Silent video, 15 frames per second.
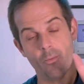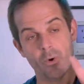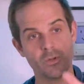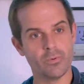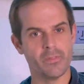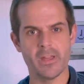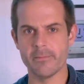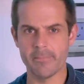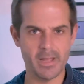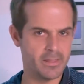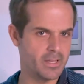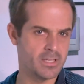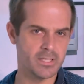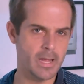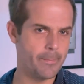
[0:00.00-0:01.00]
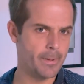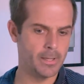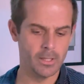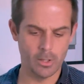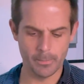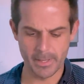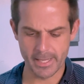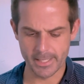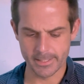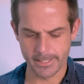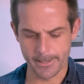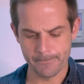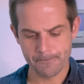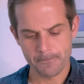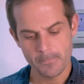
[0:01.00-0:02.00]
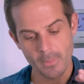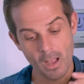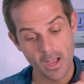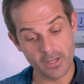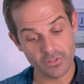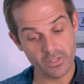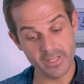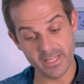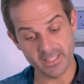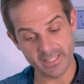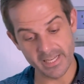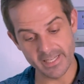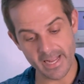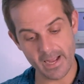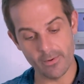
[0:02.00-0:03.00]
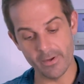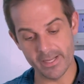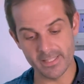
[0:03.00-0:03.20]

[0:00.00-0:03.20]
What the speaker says: which will then make this step a little bit easier. So you can see now